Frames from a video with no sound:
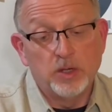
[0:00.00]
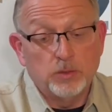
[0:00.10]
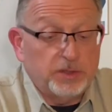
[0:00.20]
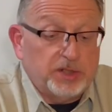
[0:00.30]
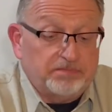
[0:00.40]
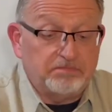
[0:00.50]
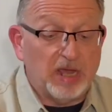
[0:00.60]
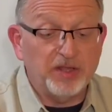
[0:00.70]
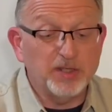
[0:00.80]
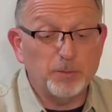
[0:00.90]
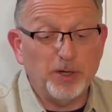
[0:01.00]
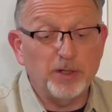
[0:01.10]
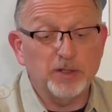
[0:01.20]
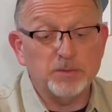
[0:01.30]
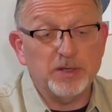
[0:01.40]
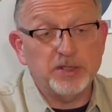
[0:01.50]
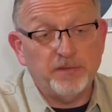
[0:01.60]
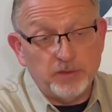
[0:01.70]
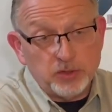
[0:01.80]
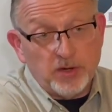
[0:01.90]
which I think is pretty good, especially
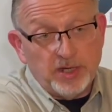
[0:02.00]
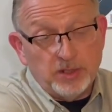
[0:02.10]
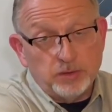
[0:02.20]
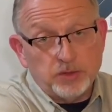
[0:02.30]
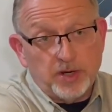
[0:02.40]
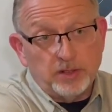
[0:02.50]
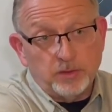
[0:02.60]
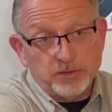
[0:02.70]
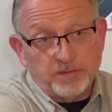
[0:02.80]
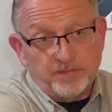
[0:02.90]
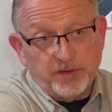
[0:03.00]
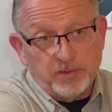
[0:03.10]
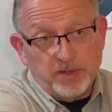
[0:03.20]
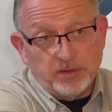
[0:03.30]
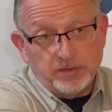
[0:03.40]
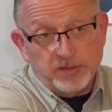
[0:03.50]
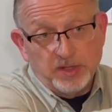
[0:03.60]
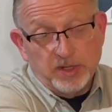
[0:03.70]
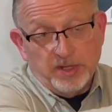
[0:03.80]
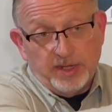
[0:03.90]
if you're training, you're trying to learn some fundamentals
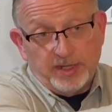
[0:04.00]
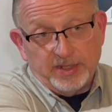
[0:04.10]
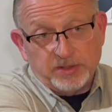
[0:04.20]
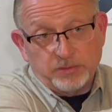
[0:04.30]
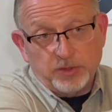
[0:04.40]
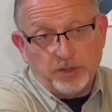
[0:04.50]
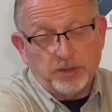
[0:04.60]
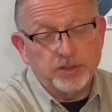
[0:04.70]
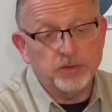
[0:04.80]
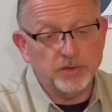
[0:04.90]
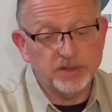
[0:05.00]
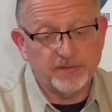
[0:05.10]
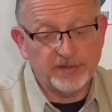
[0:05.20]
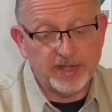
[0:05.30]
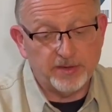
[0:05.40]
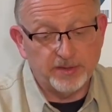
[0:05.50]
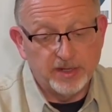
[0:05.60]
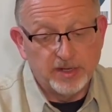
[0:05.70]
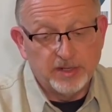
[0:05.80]
and get some trigger control stuff down.